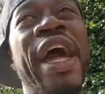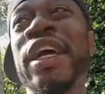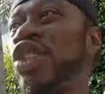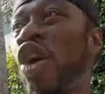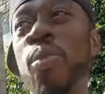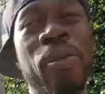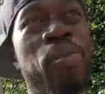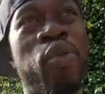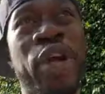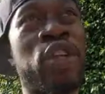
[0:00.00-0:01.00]
and don't
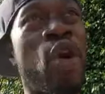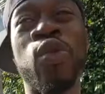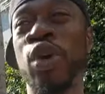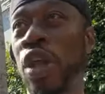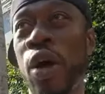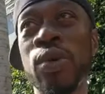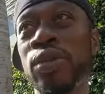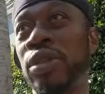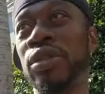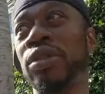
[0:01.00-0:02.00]
bring no
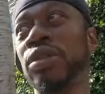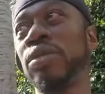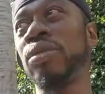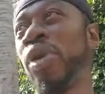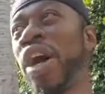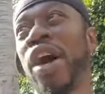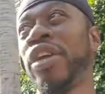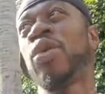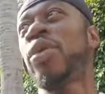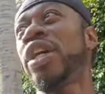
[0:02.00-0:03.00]
clothes, but
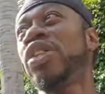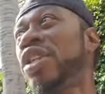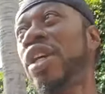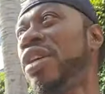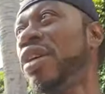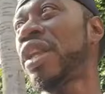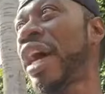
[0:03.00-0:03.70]
underwear and shit.